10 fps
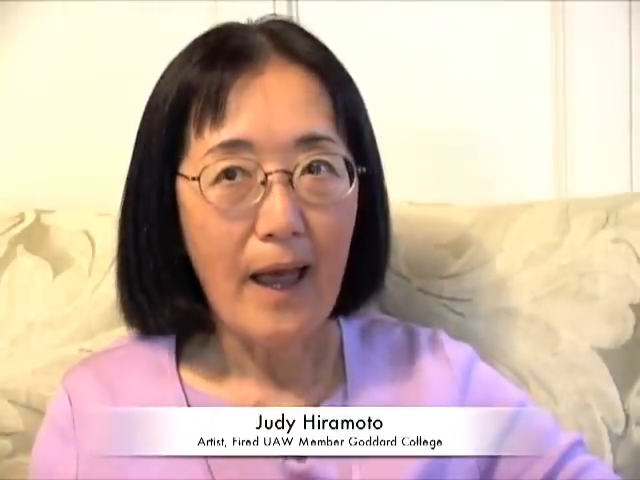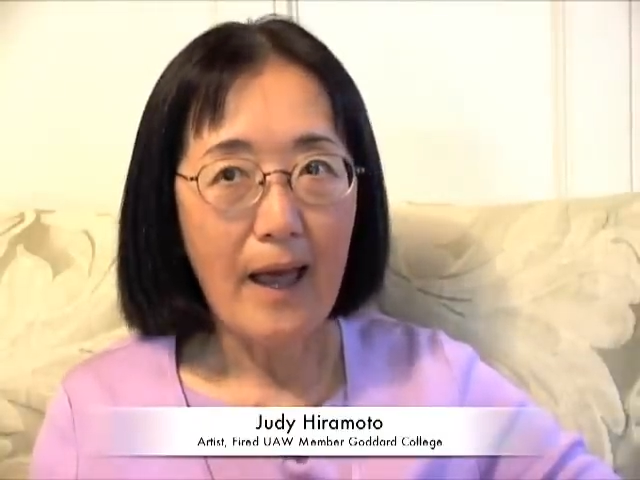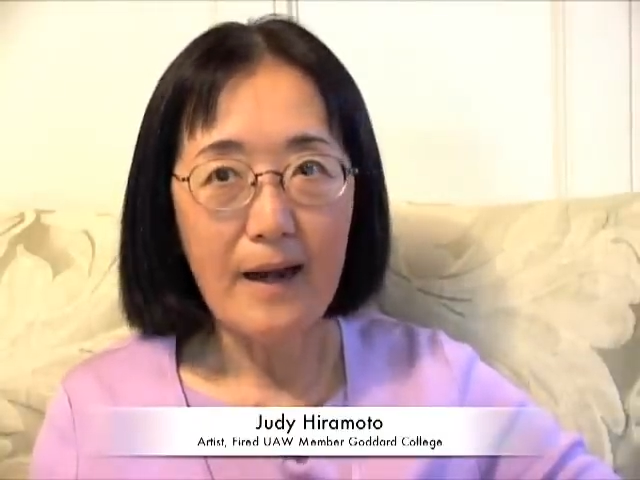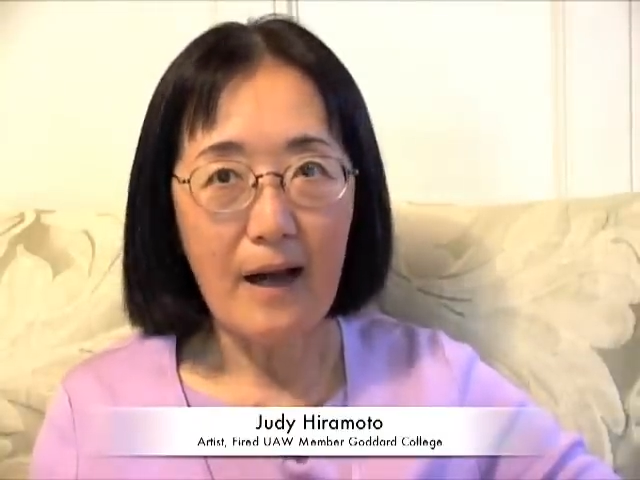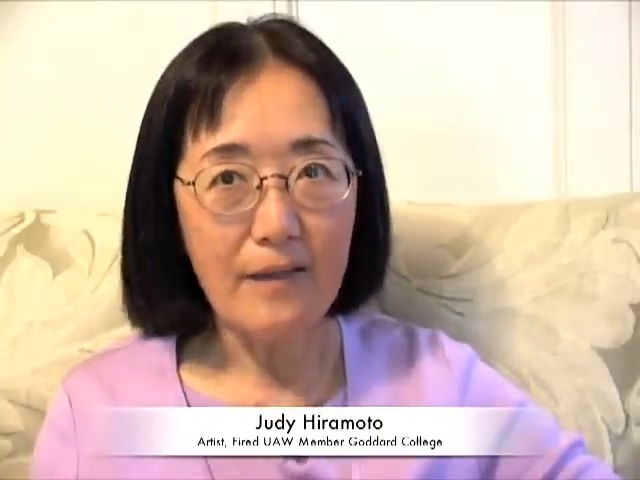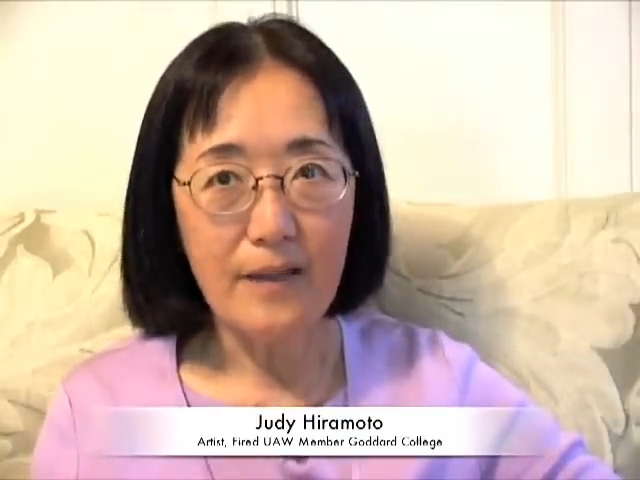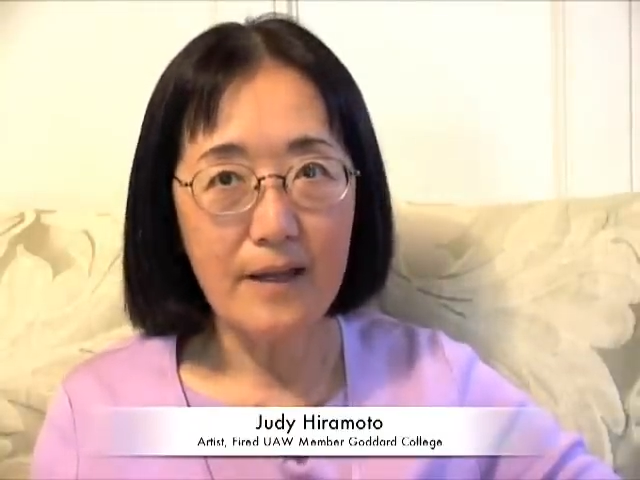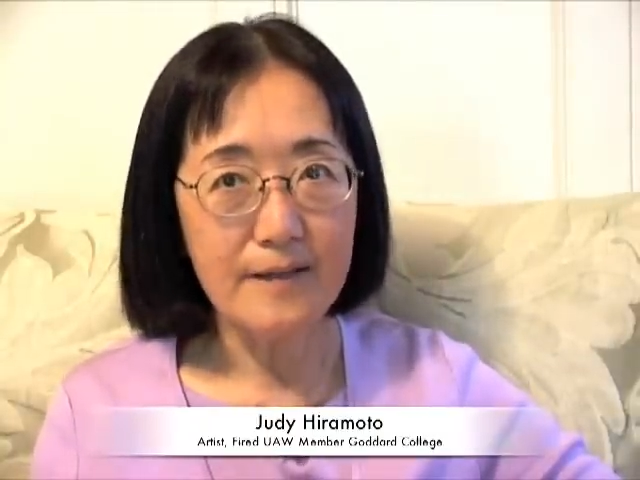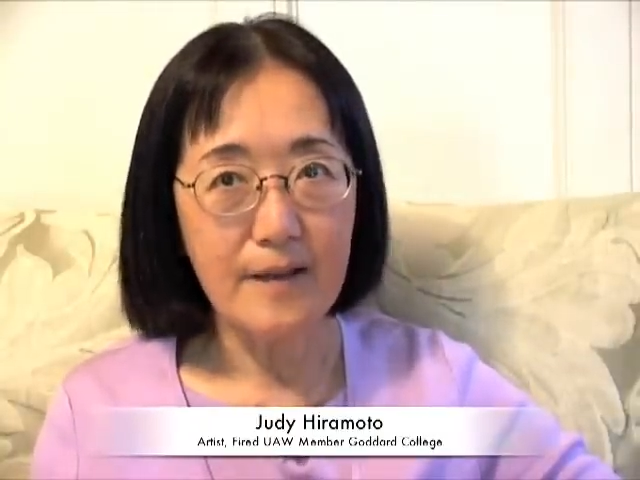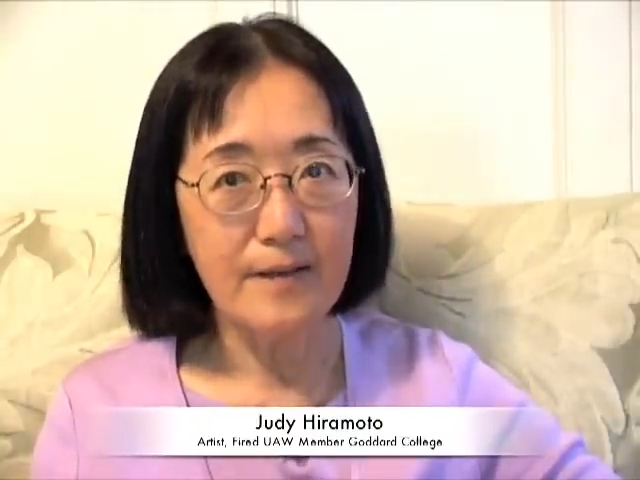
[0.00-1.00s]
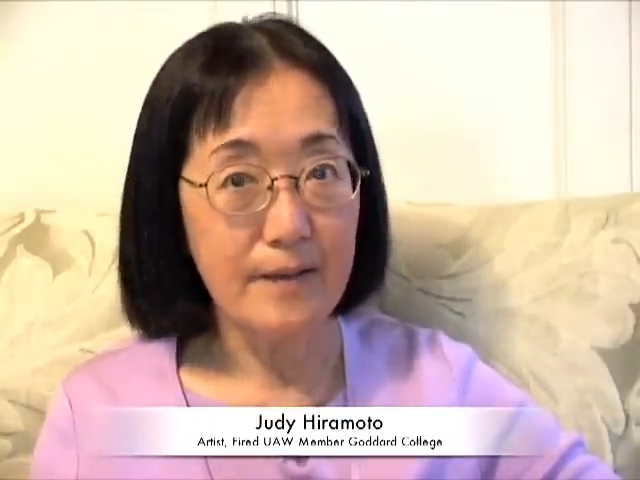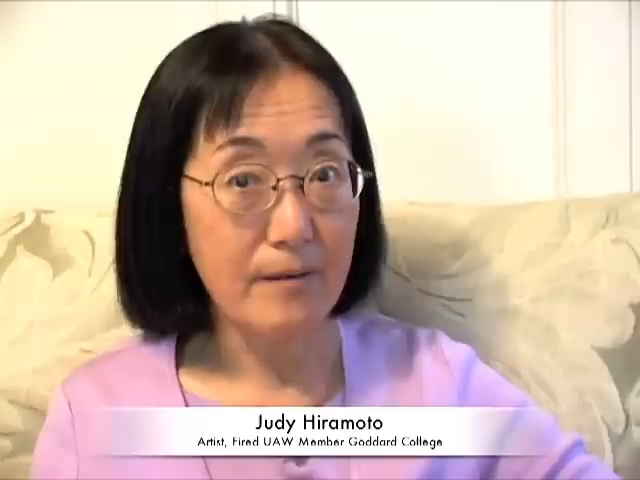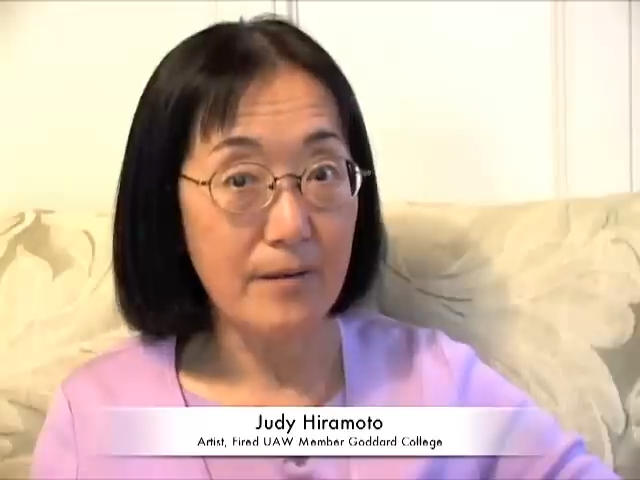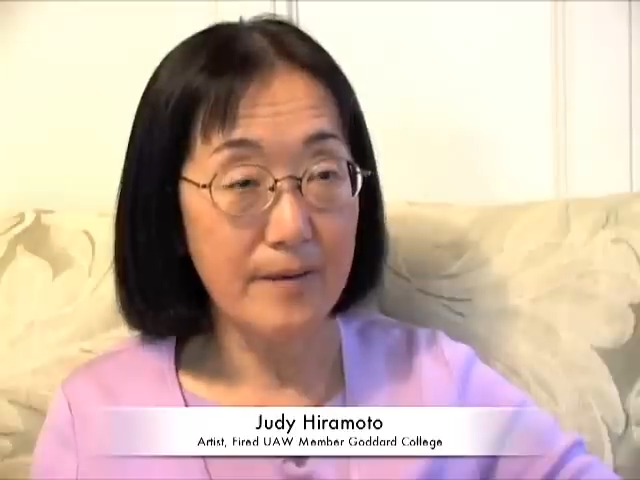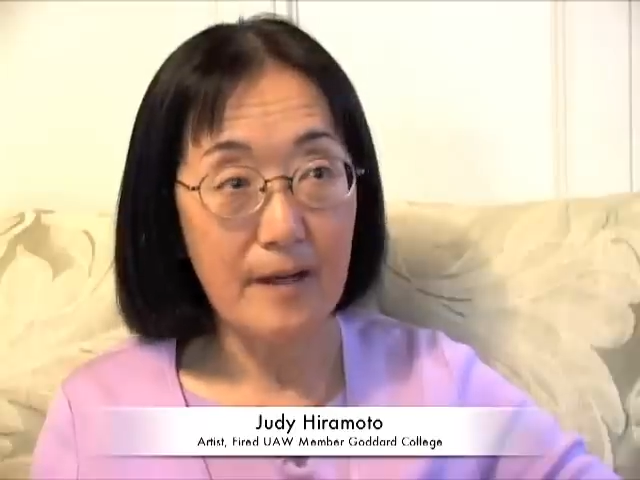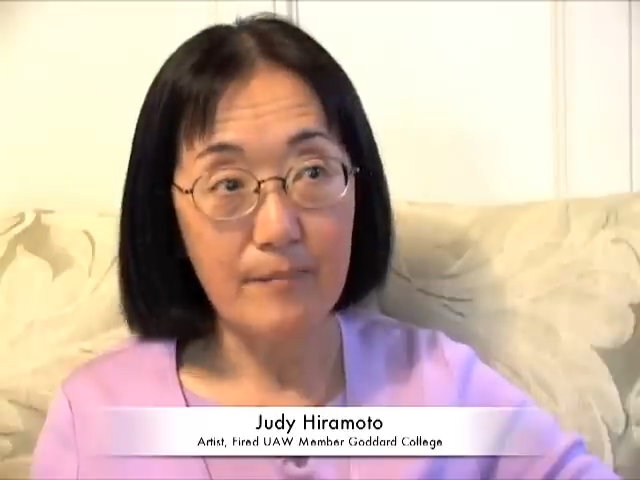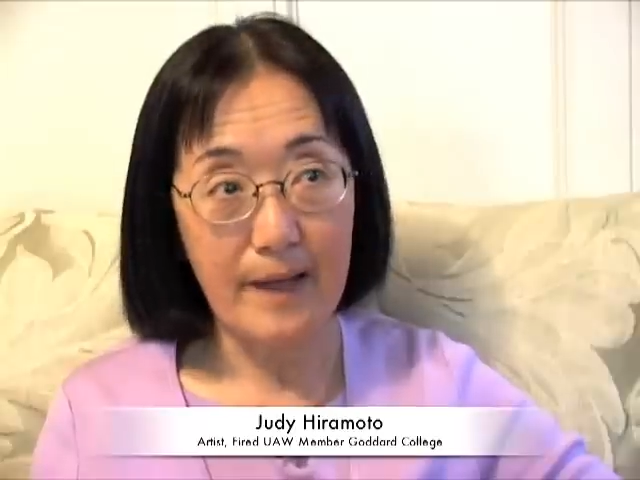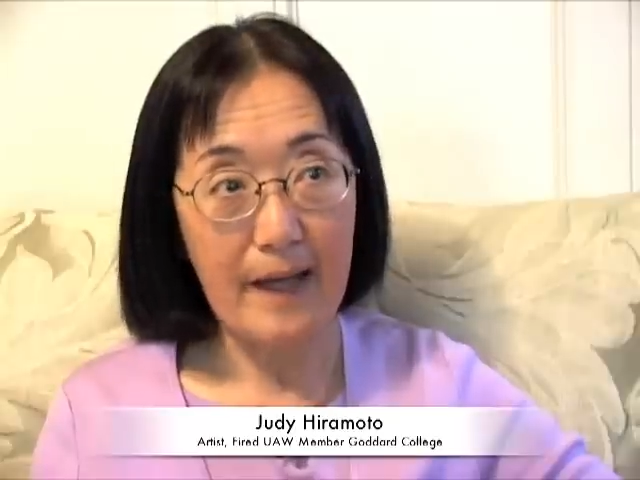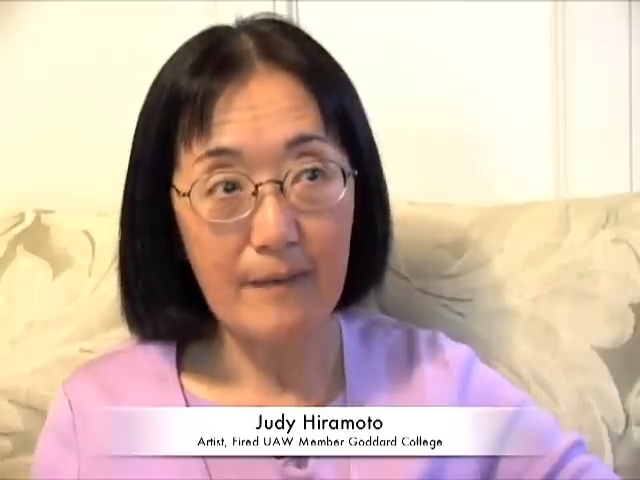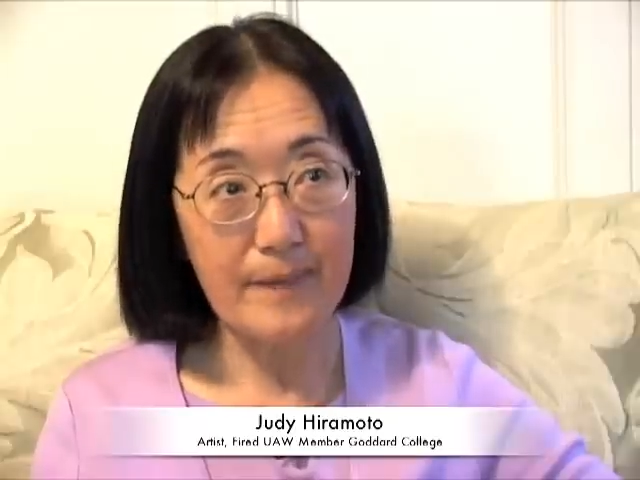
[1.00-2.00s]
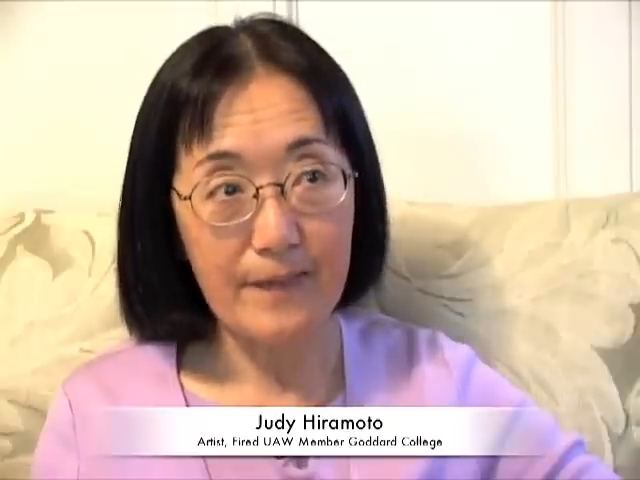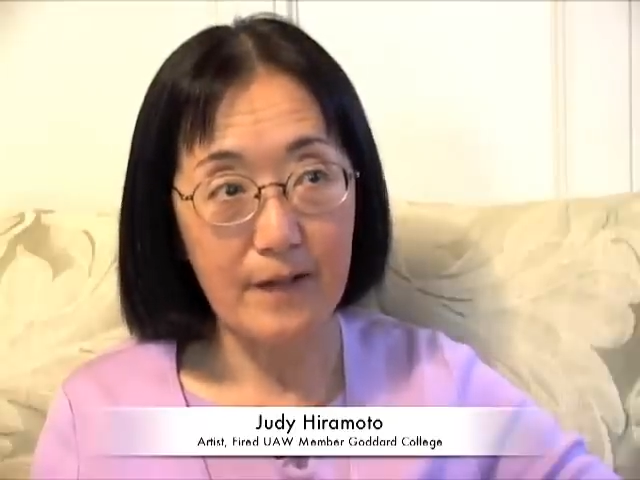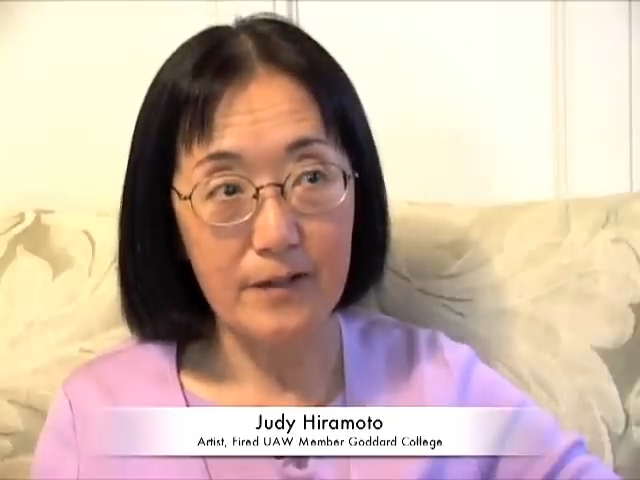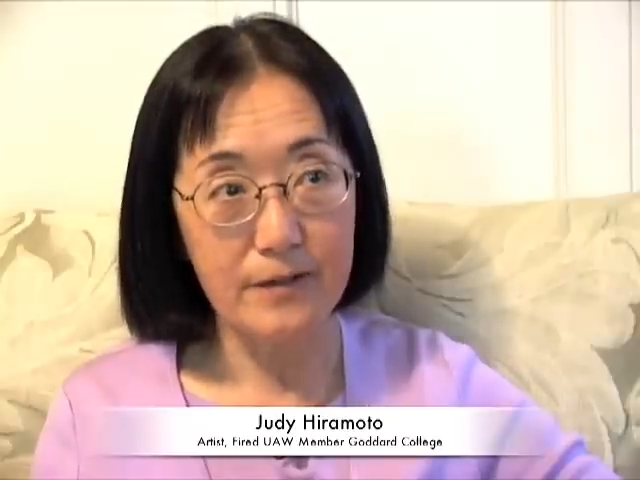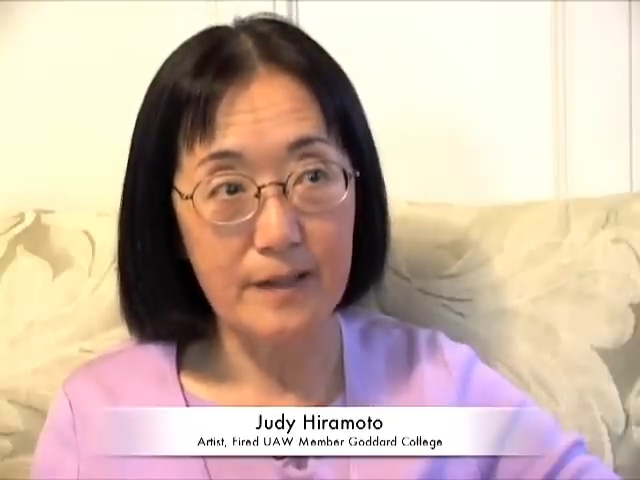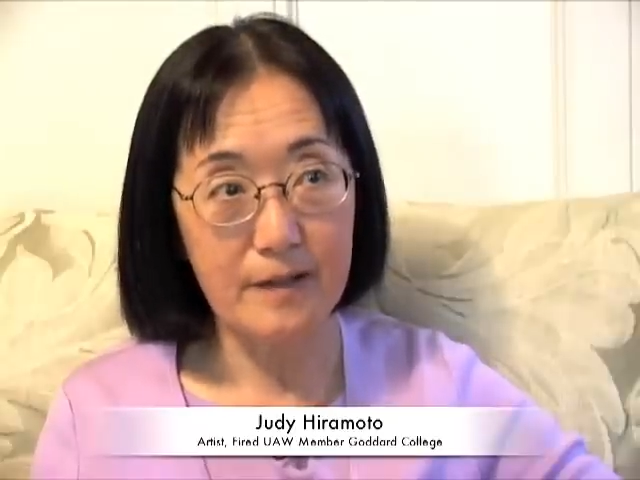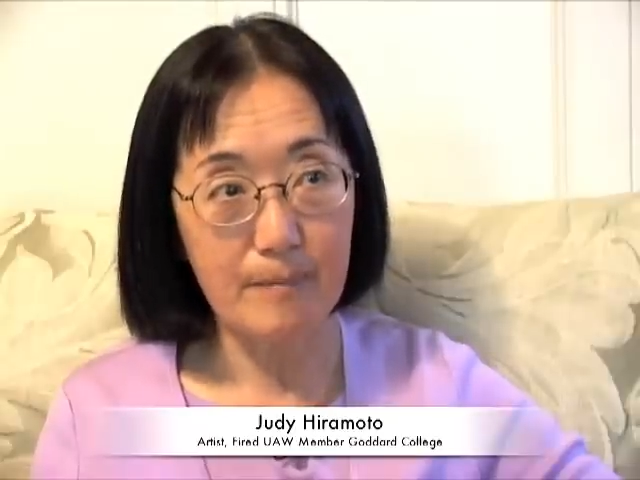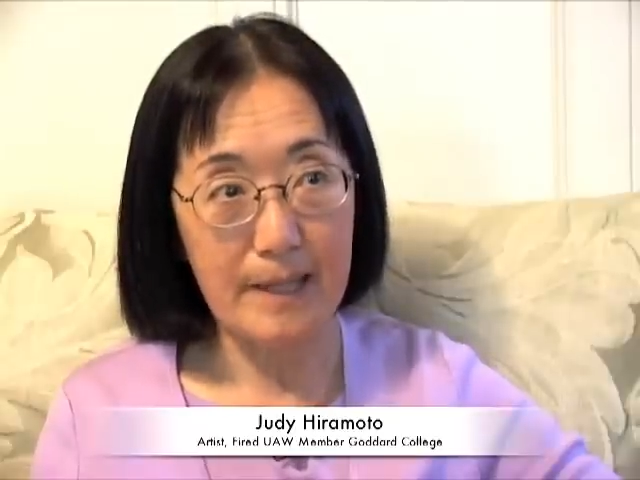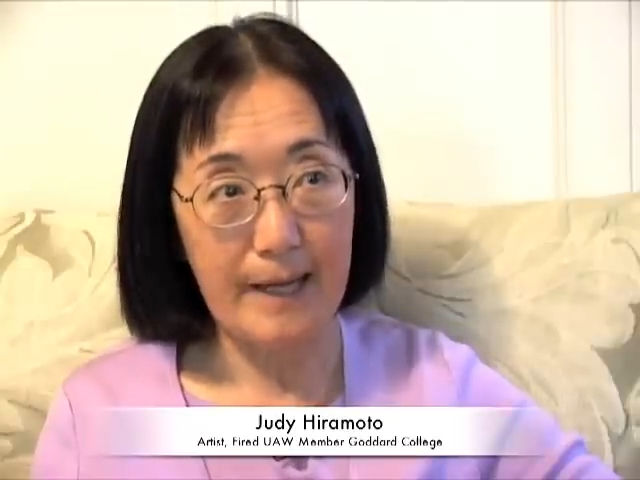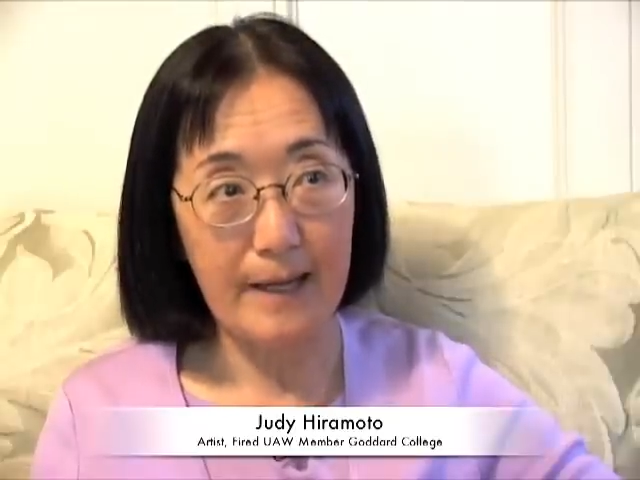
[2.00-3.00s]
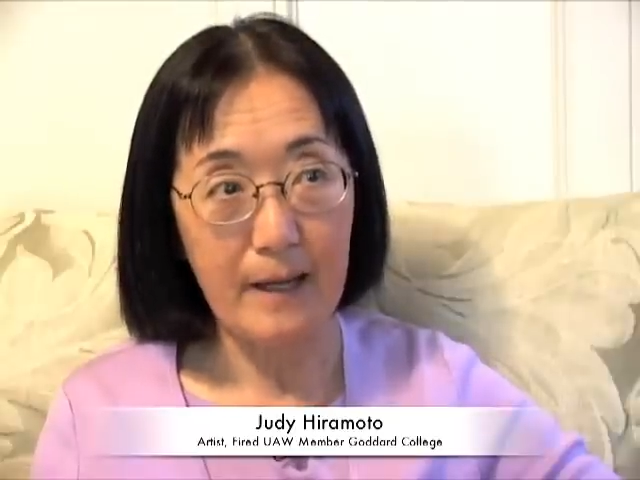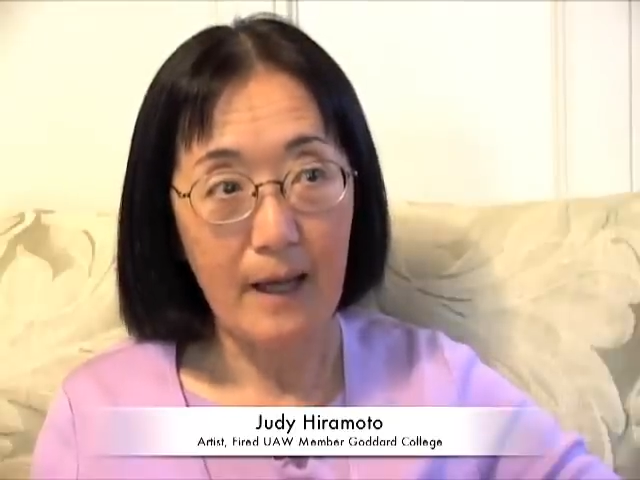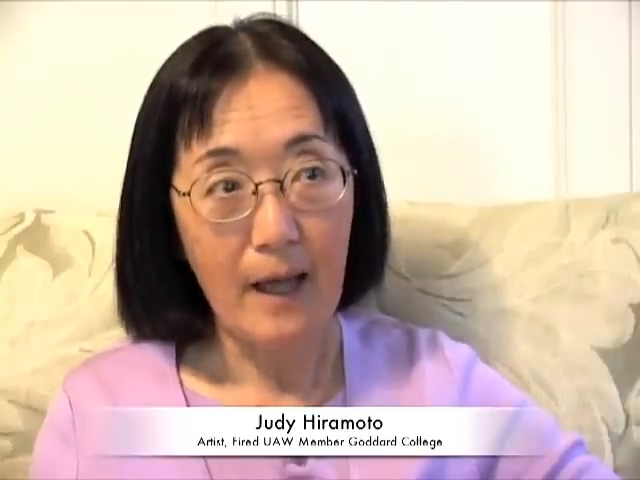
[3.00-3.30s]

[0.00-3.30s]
And I think it's a zero-sum game that the union's playing.